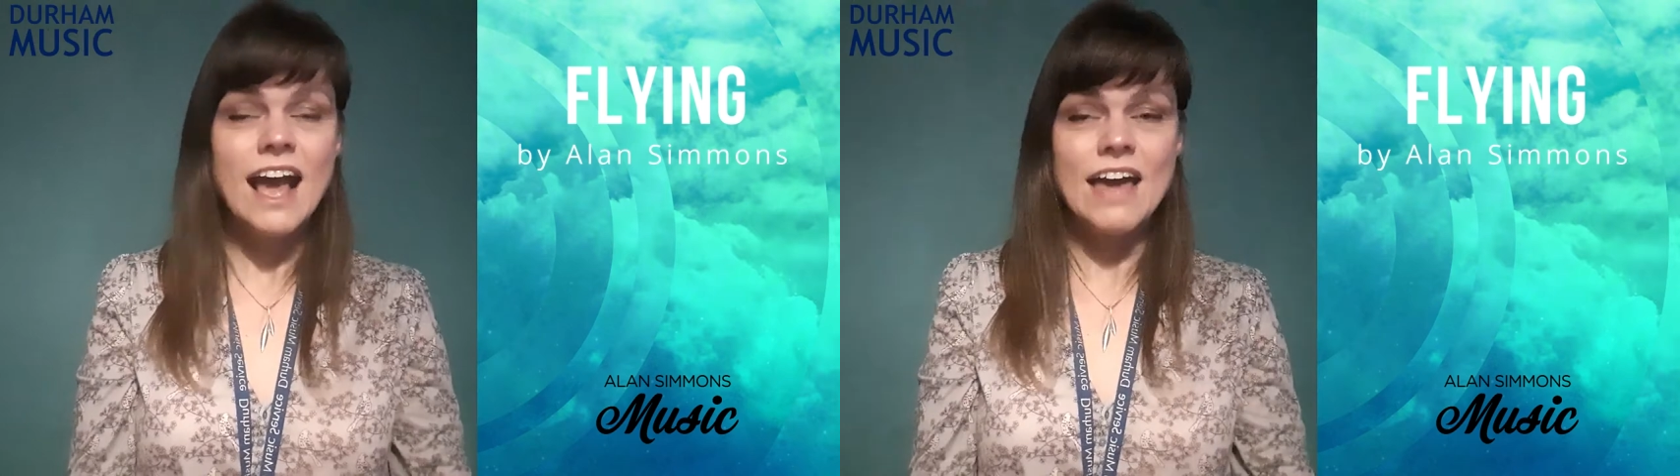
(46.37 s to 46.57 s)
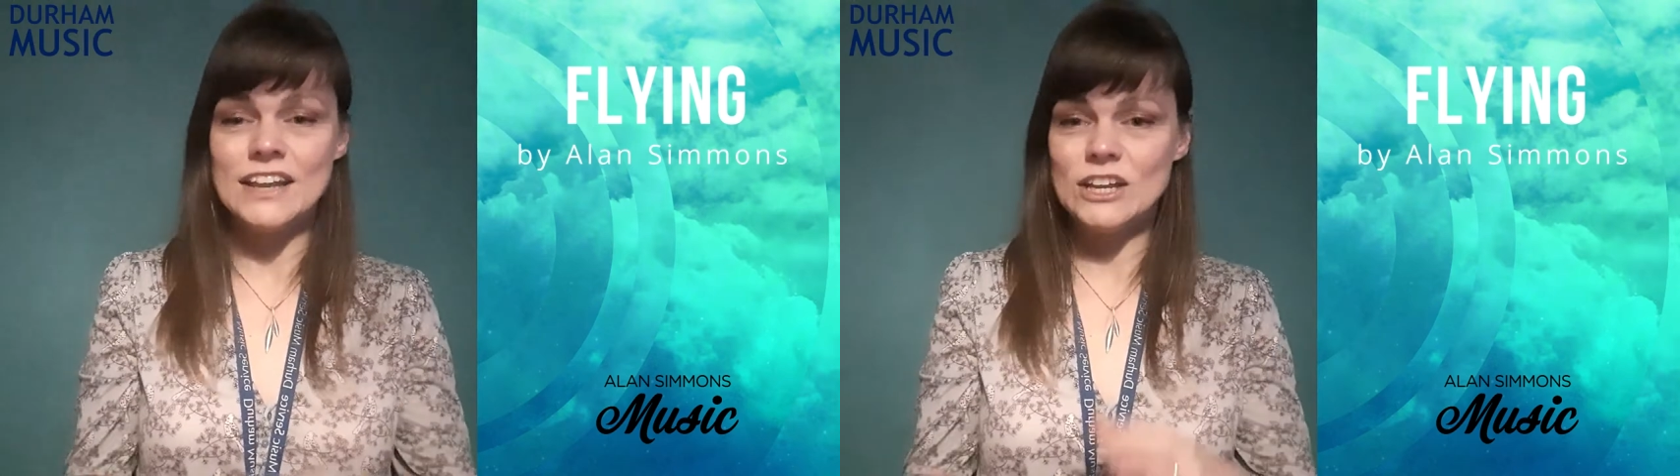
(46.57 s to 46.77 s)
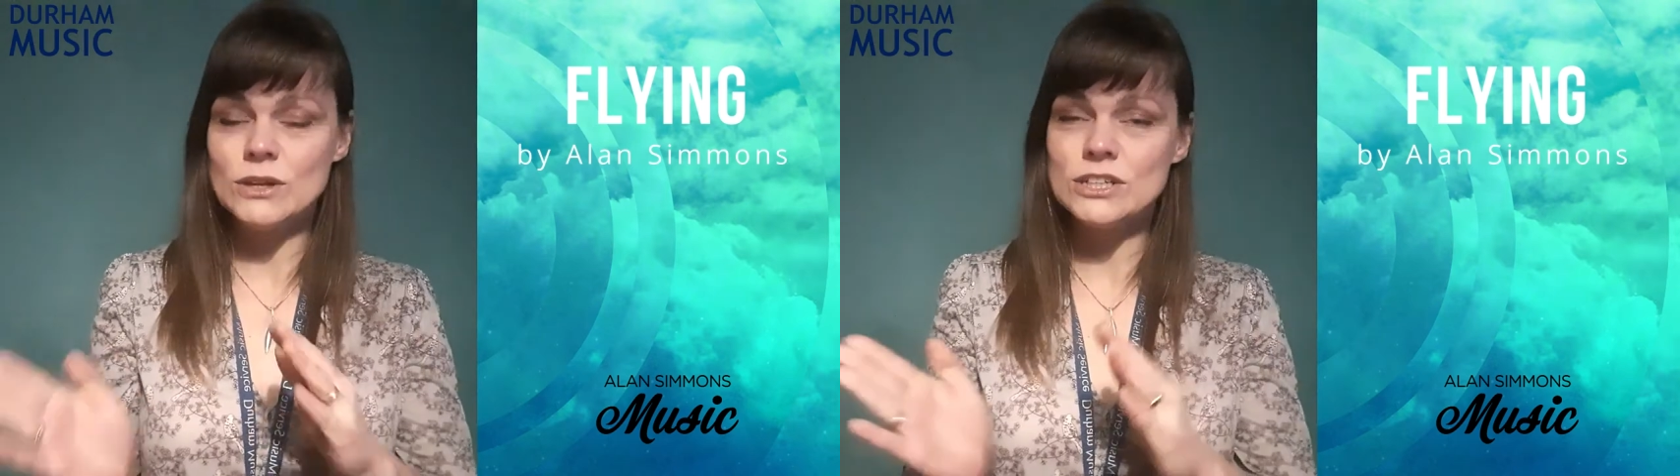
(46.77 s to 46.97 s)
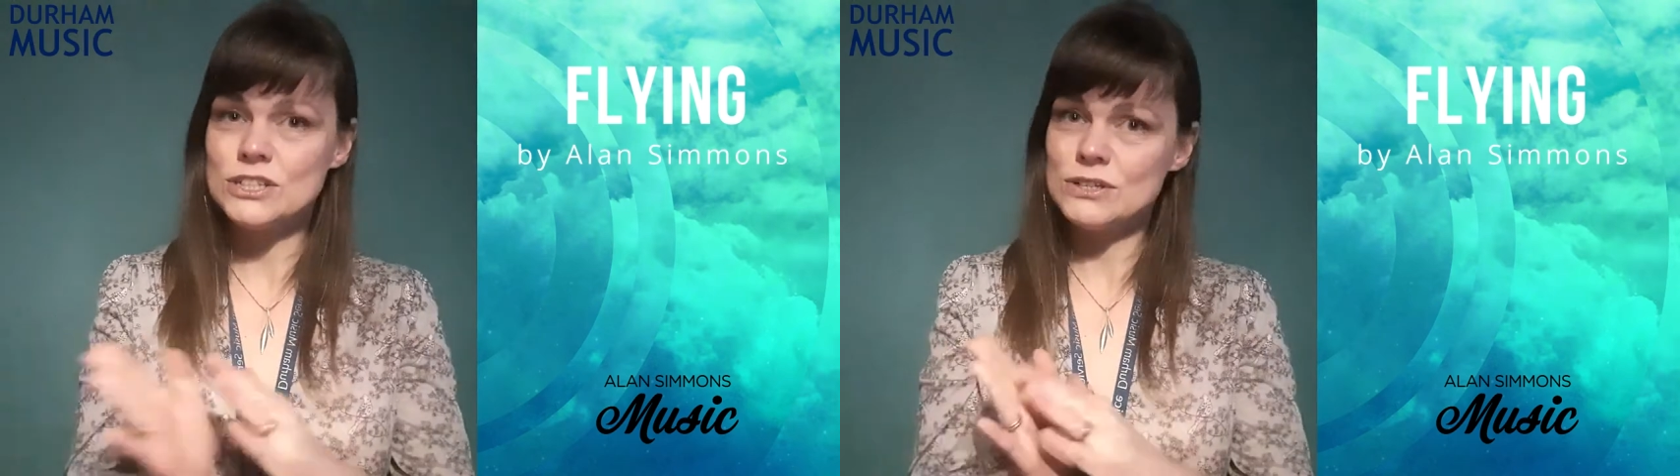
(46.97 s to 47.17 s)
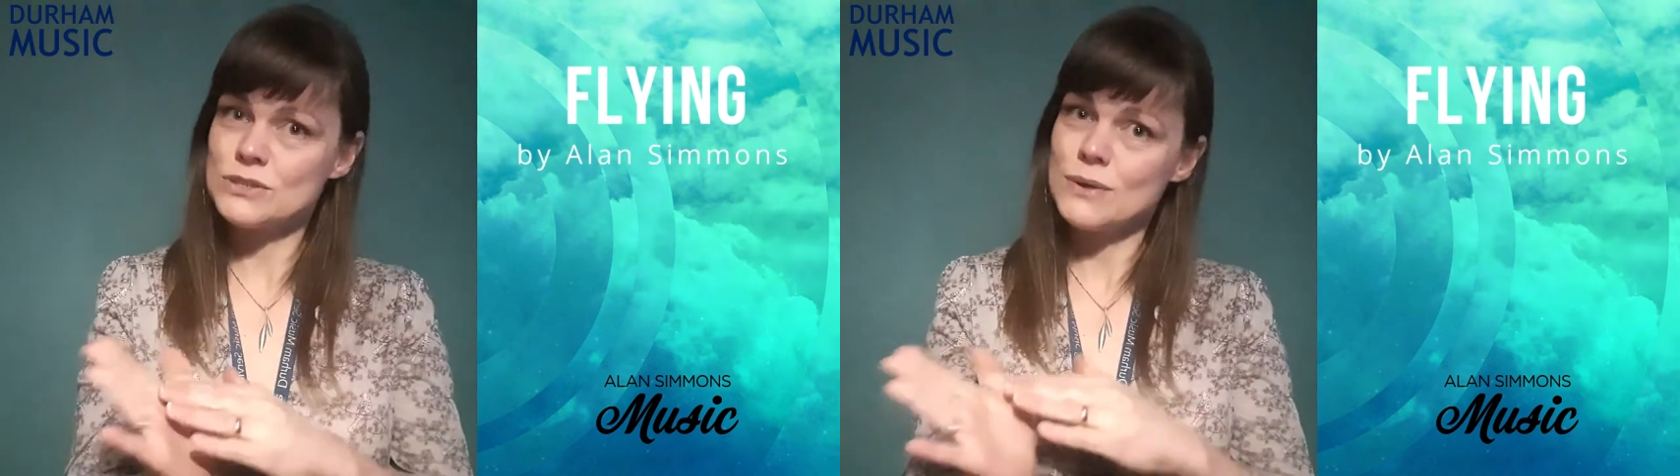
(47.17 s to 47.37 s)
and then you can
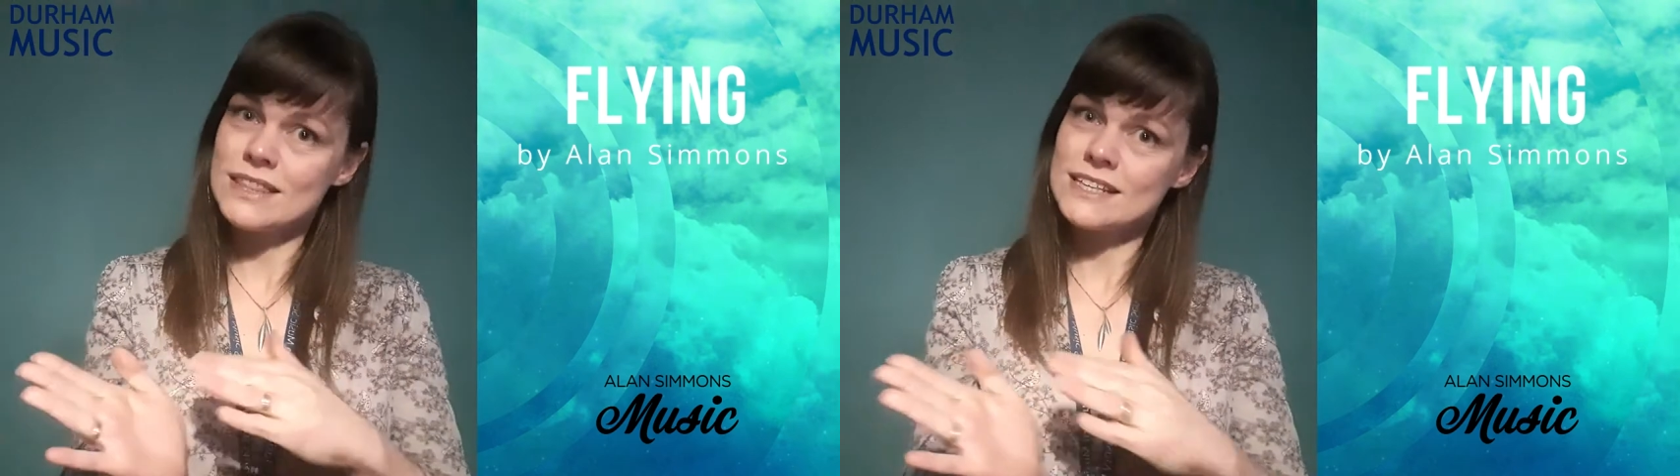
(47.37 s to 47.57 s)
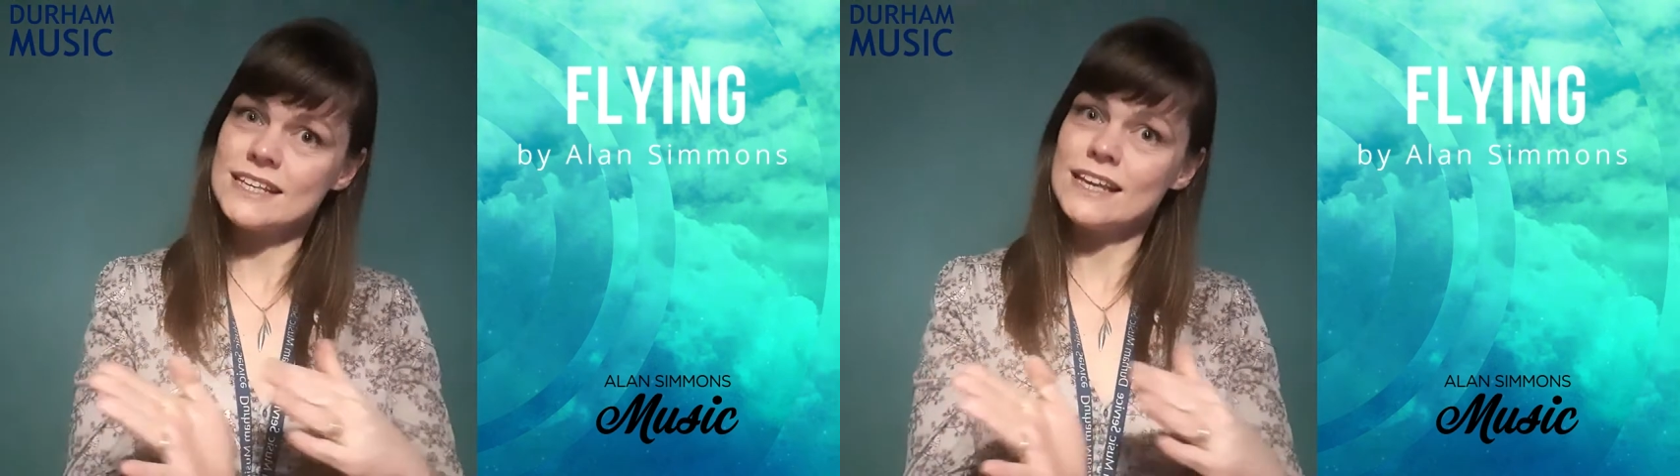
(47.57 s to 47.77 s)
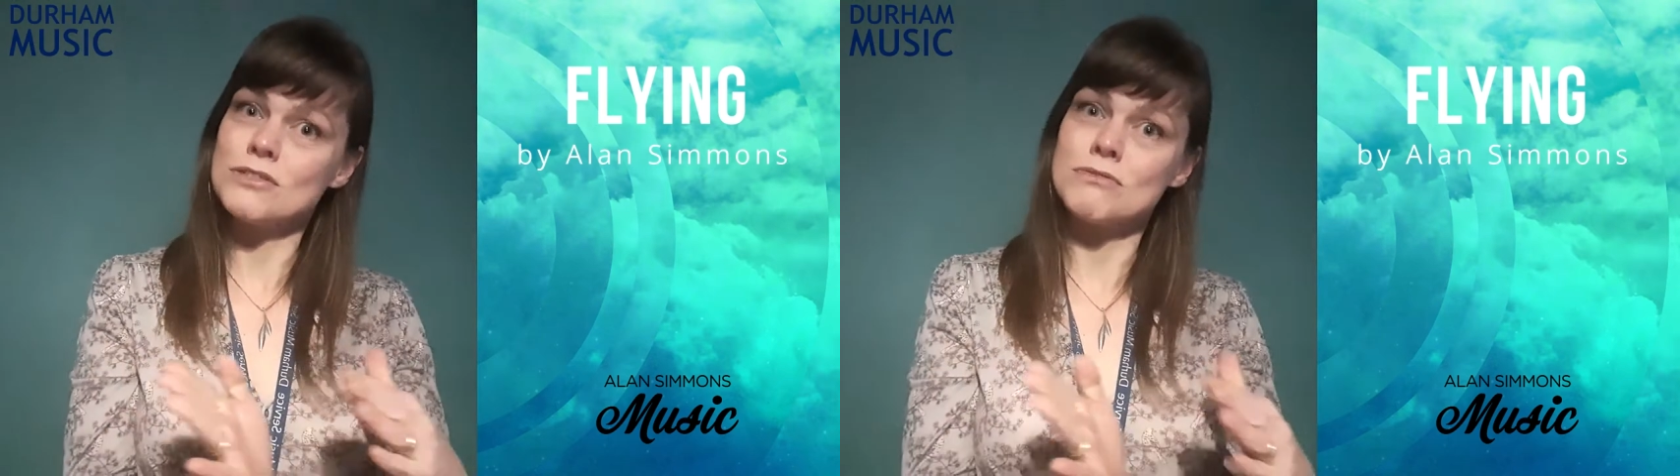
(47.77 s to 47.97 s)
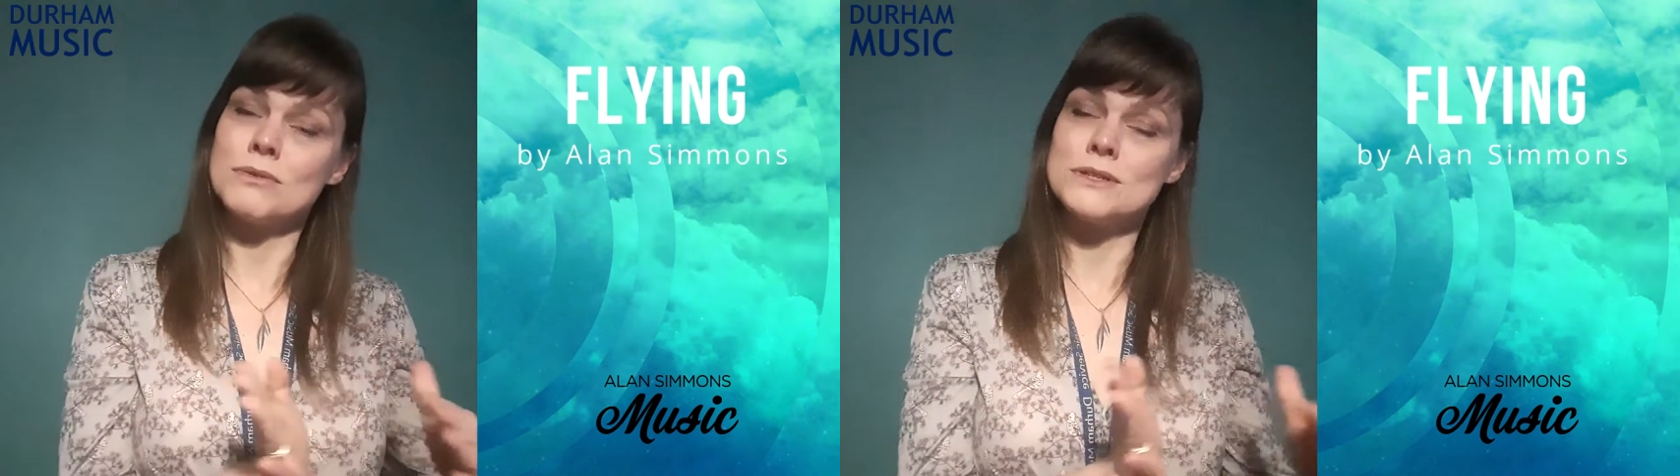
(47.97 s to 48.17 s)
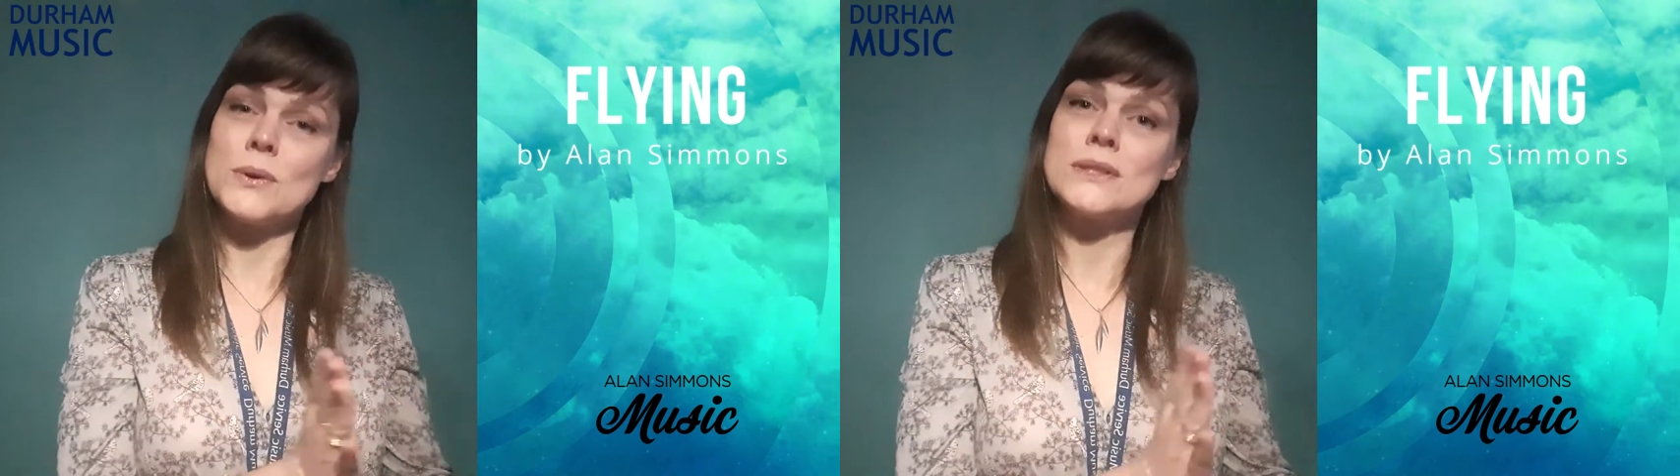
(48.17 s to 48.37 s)
choose to either sing it
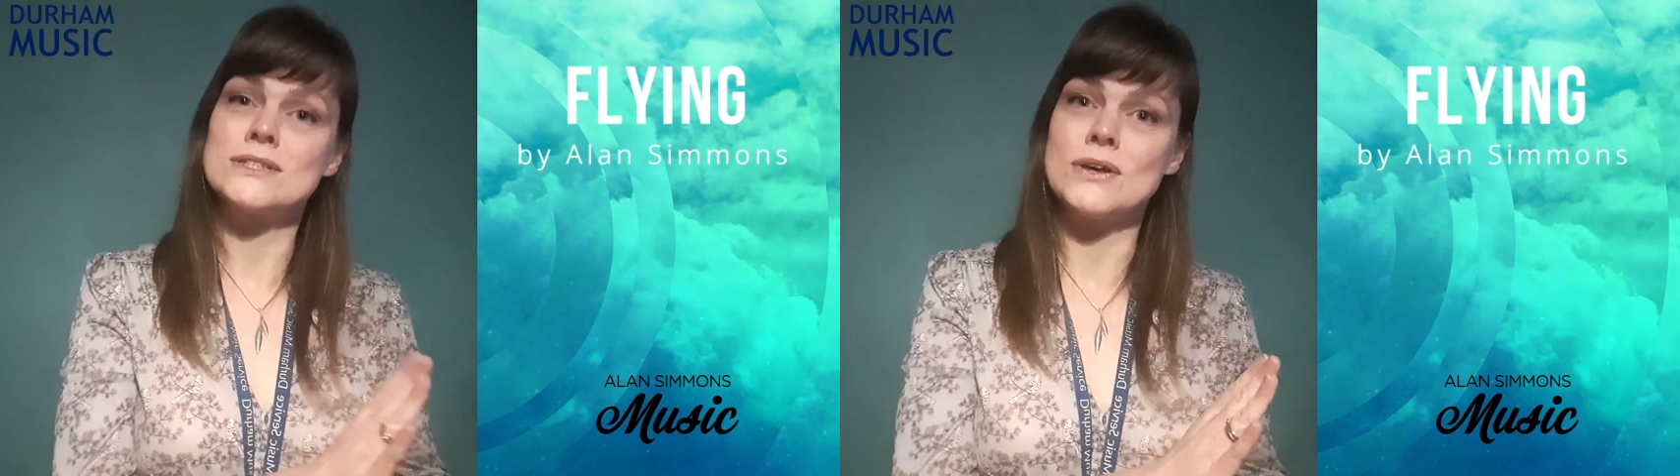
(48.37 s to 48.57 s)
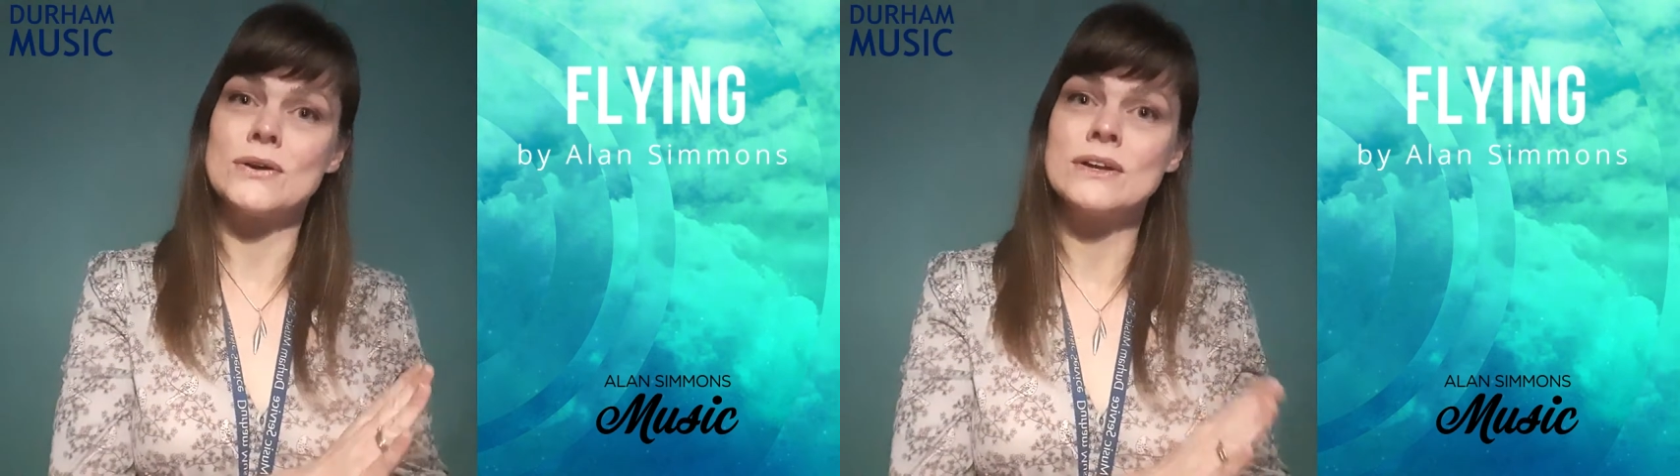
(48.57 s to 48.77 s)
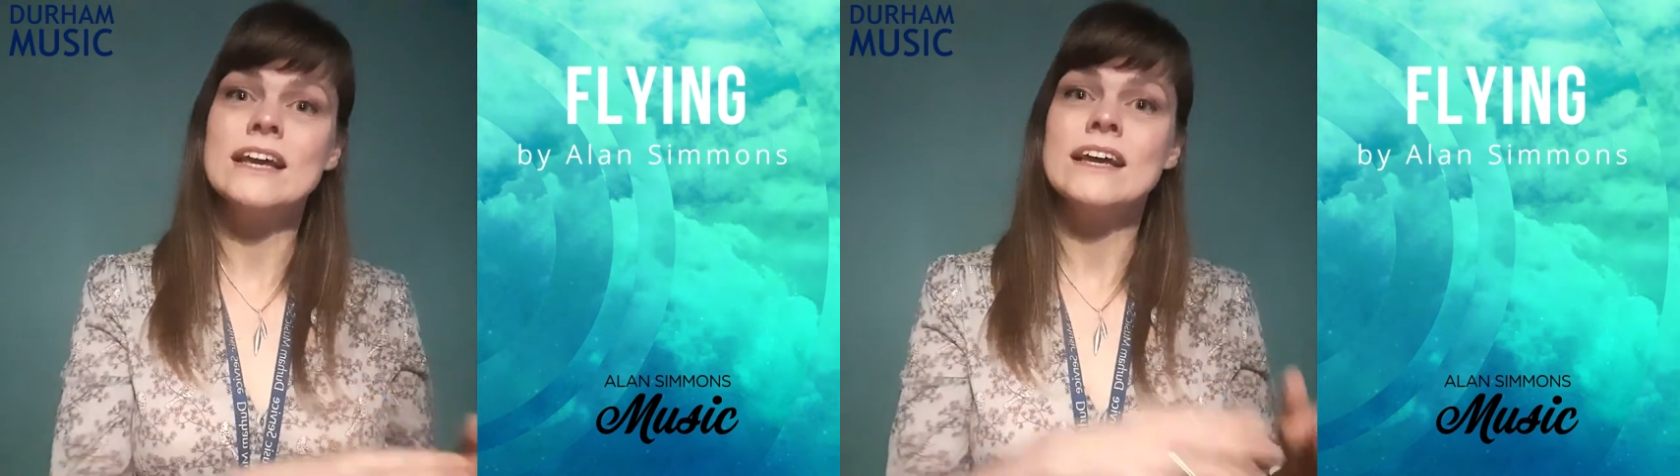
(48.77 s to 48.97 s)
through as one song